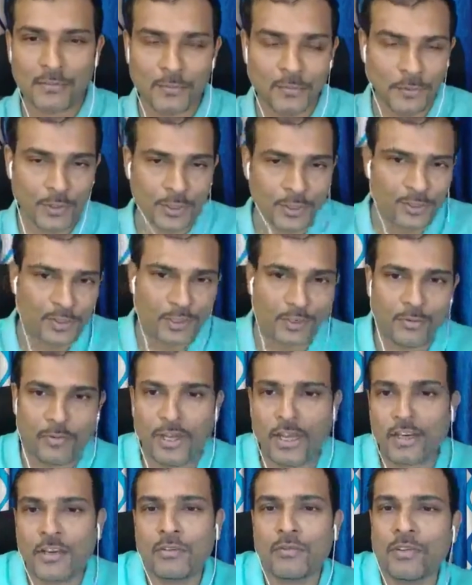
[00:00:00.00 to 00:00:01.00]
world
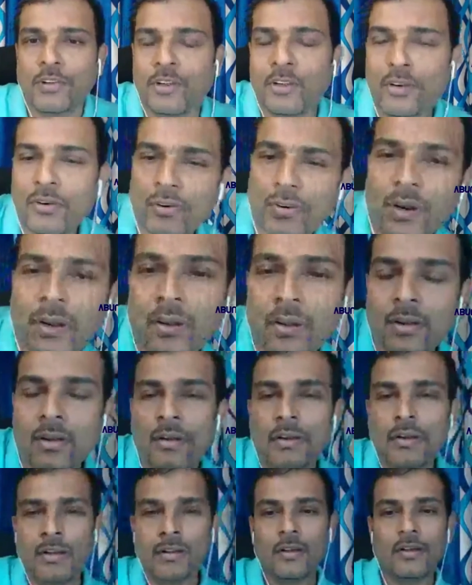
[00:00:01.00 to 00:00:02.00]
wherein we are
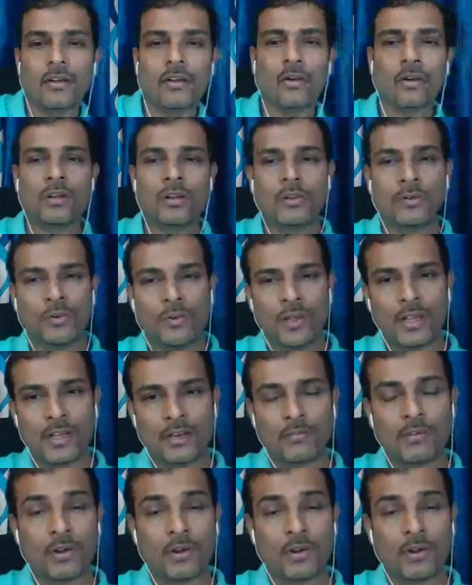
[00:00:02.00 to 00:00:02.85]
going to create.